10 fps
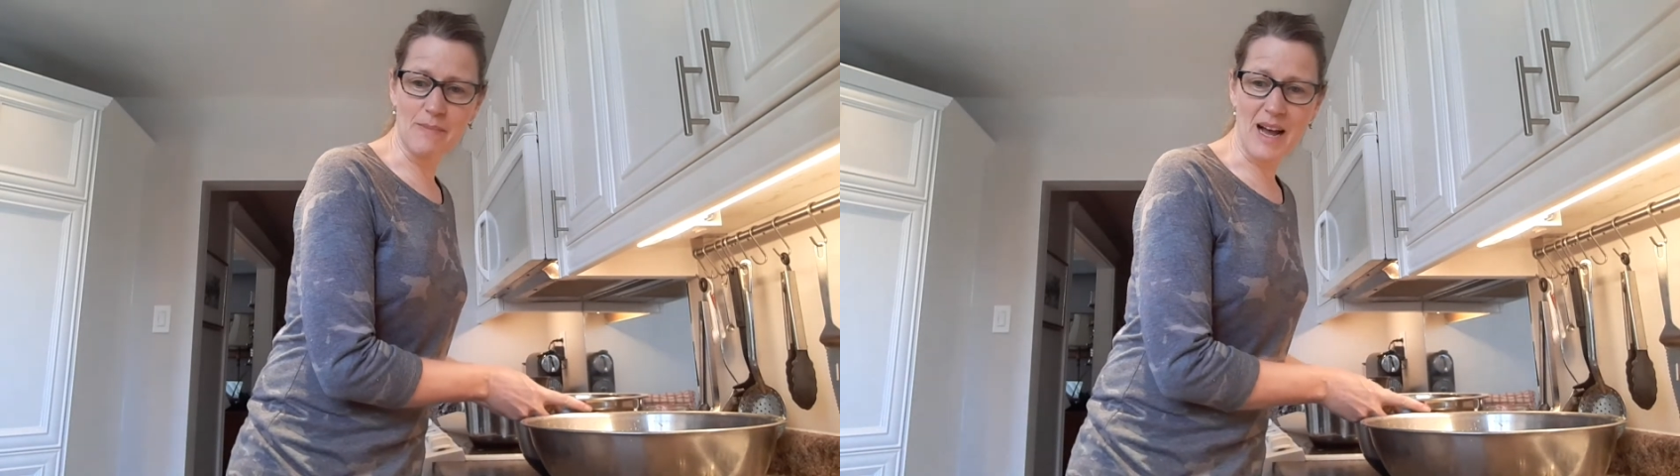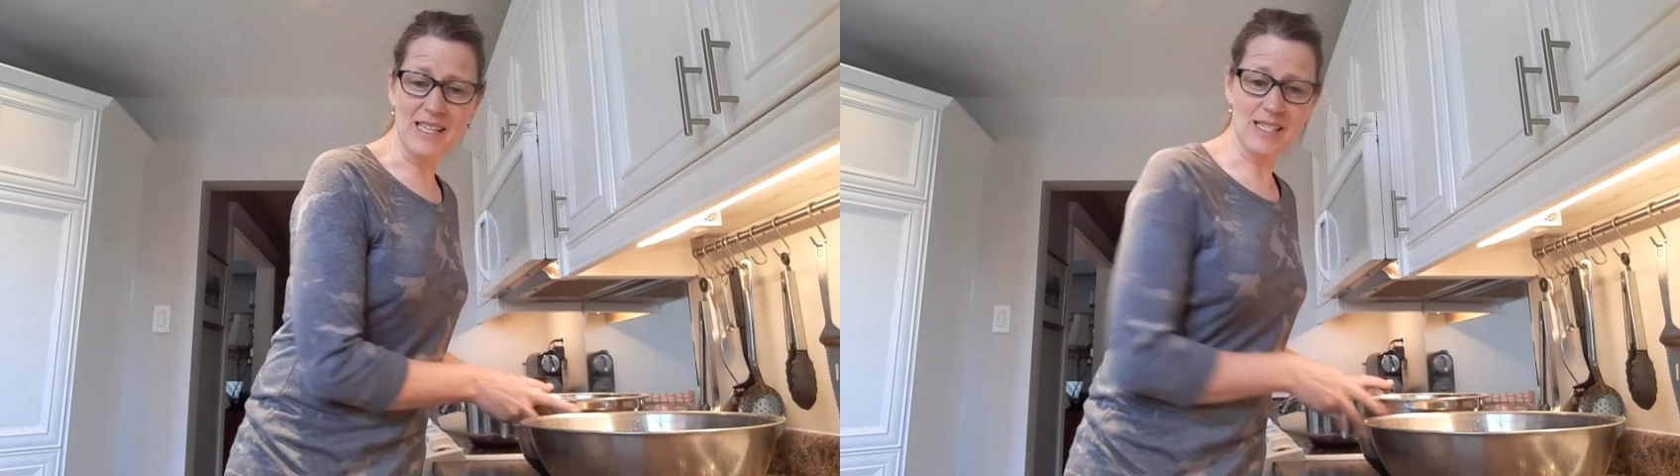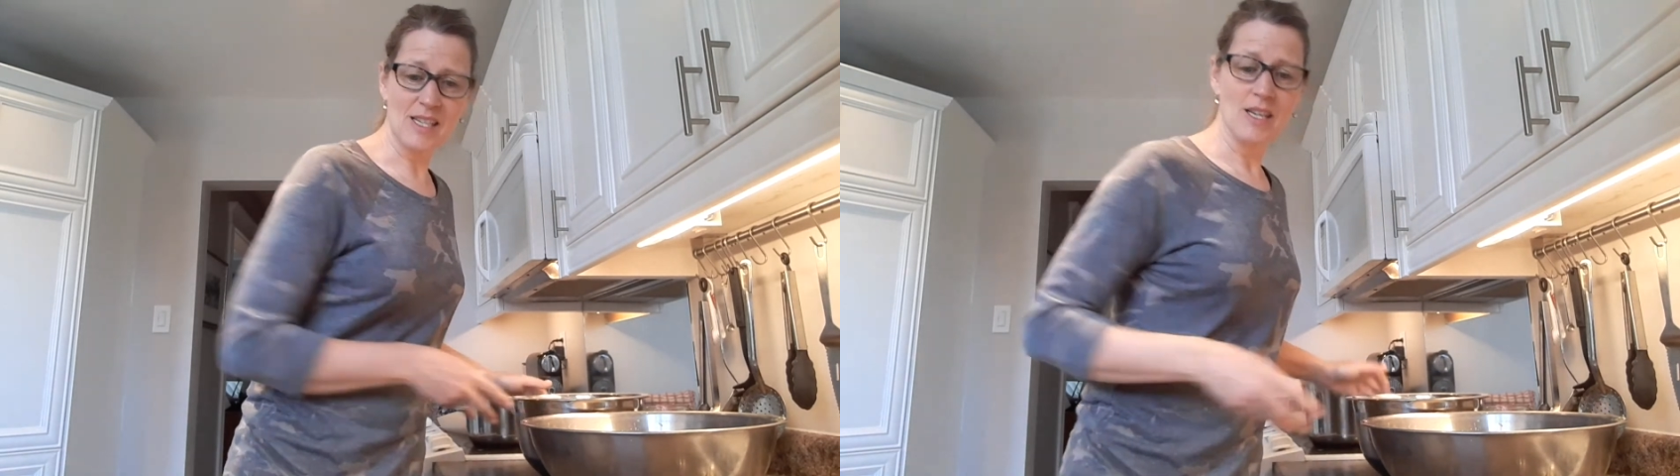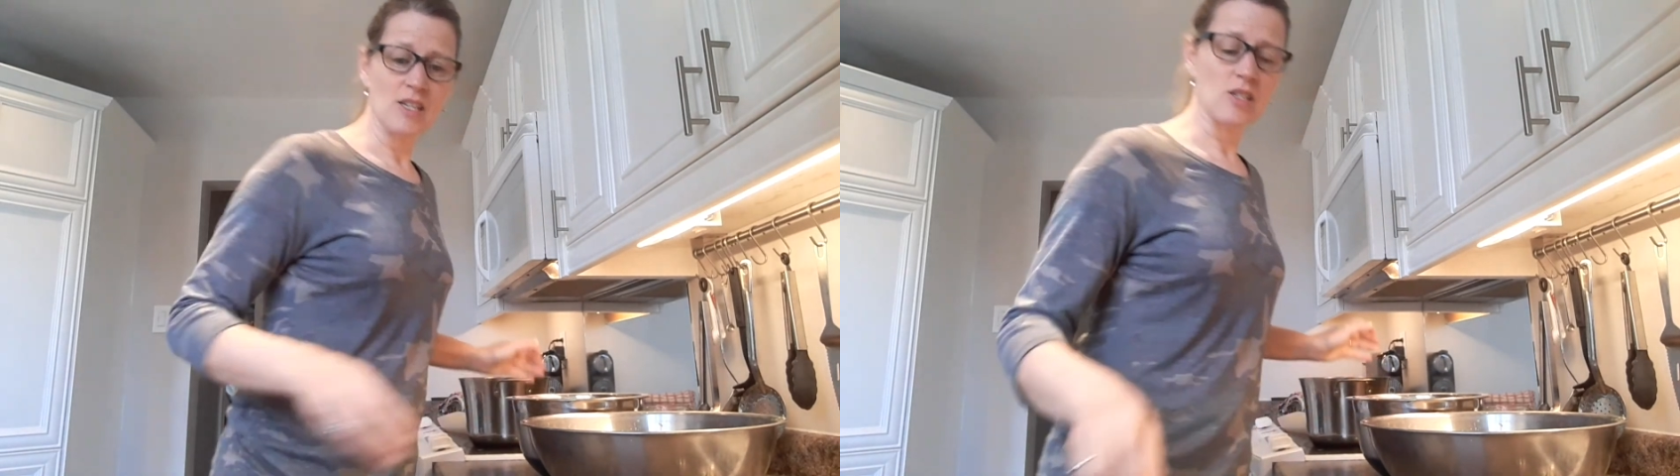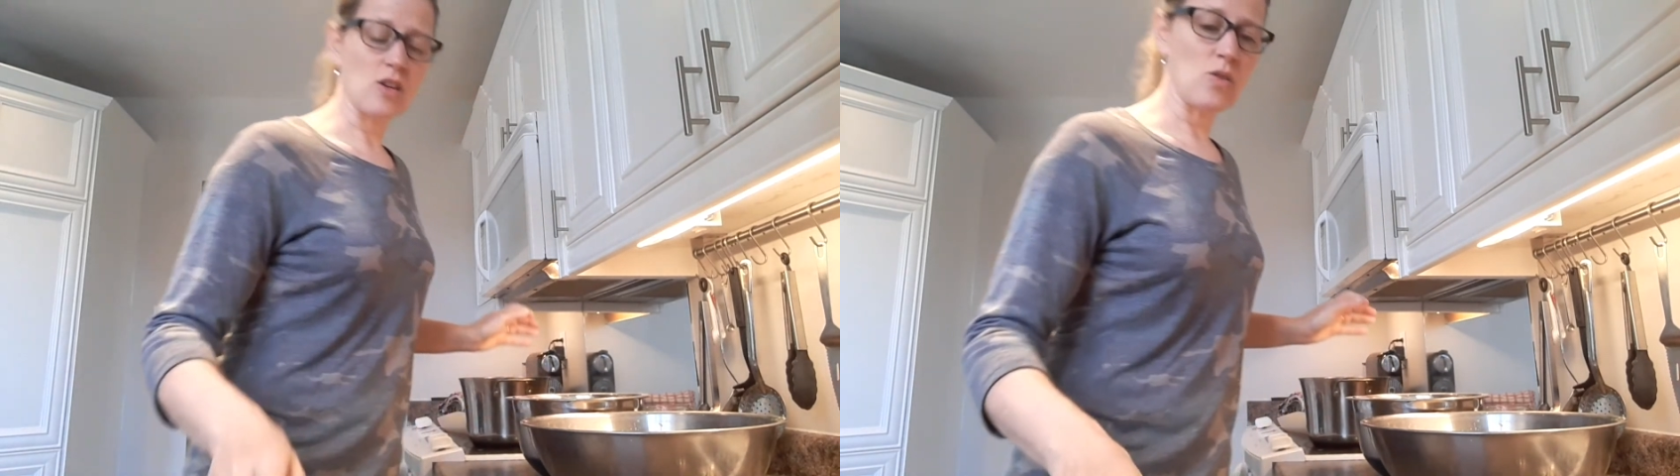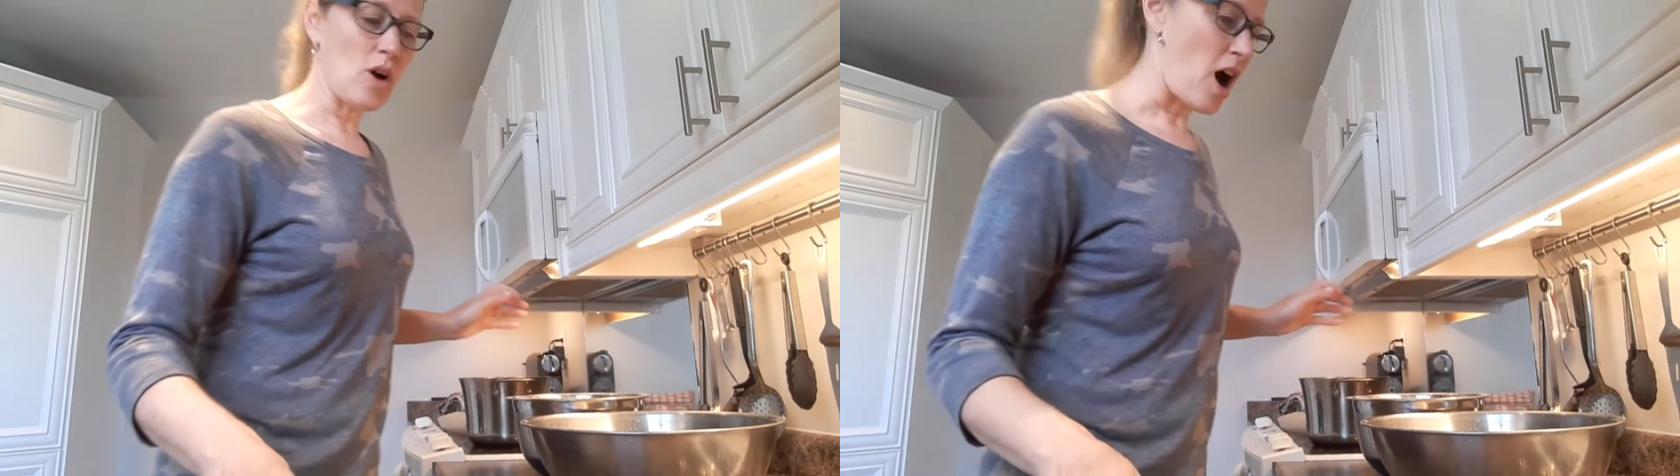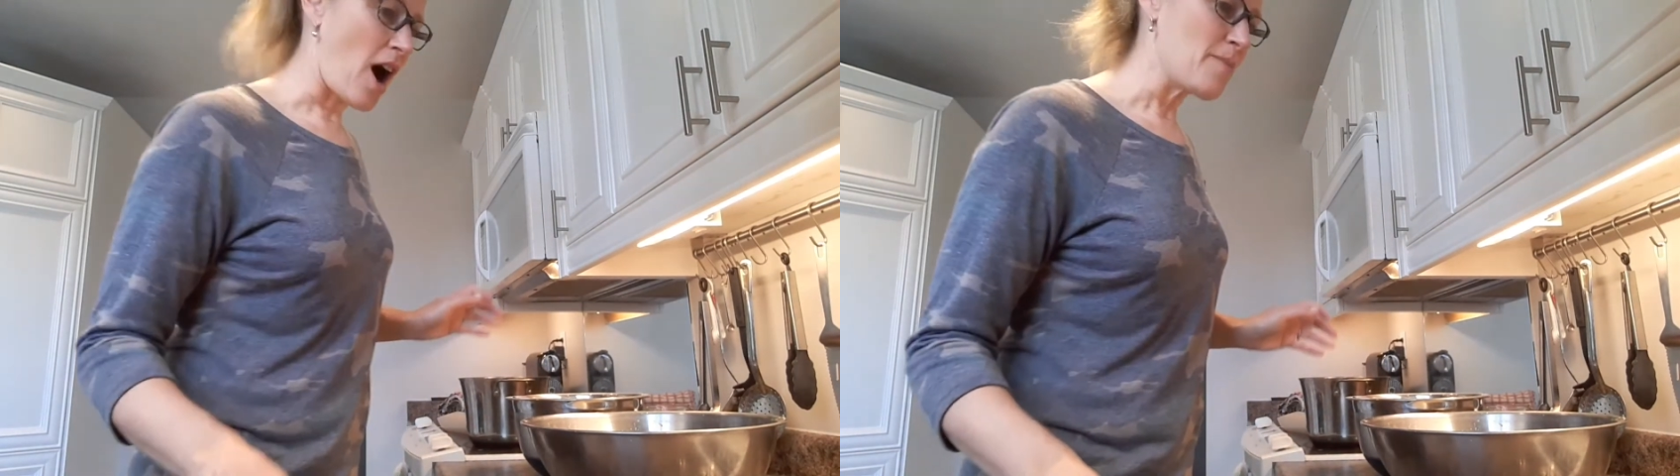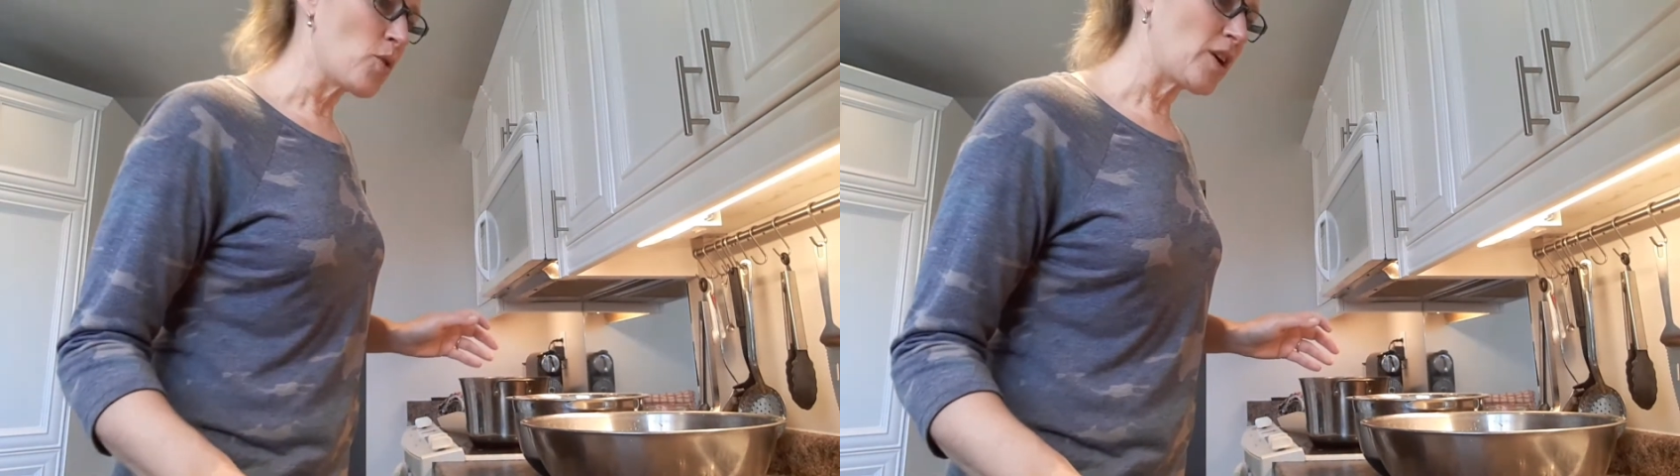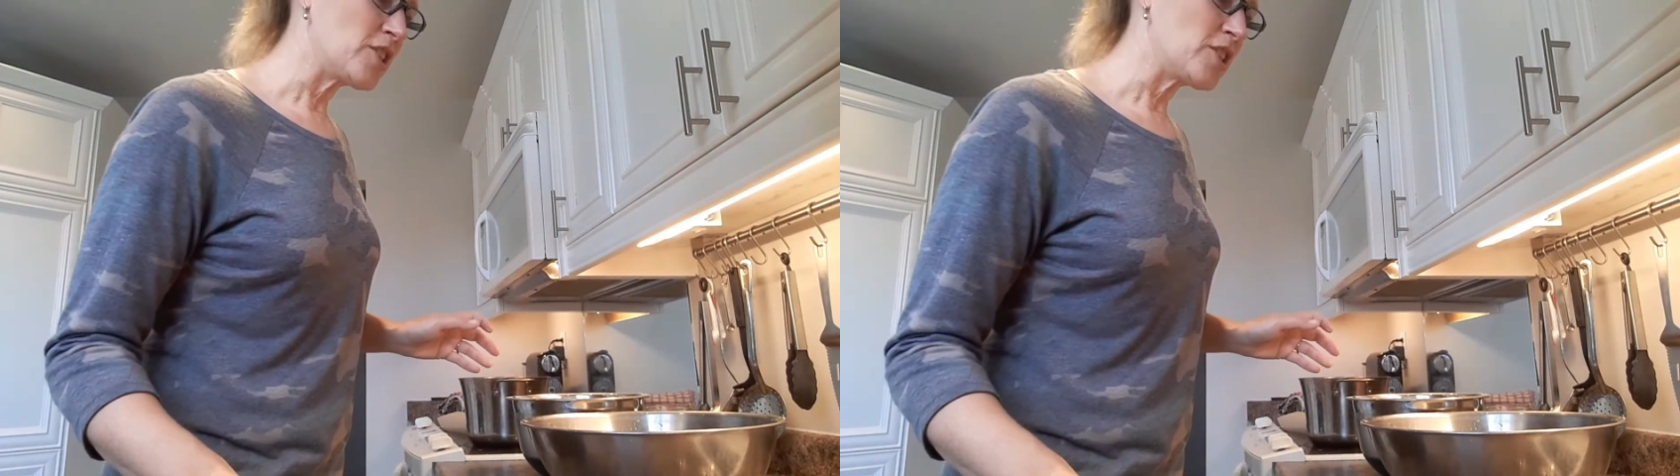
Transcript: mess. So I'm going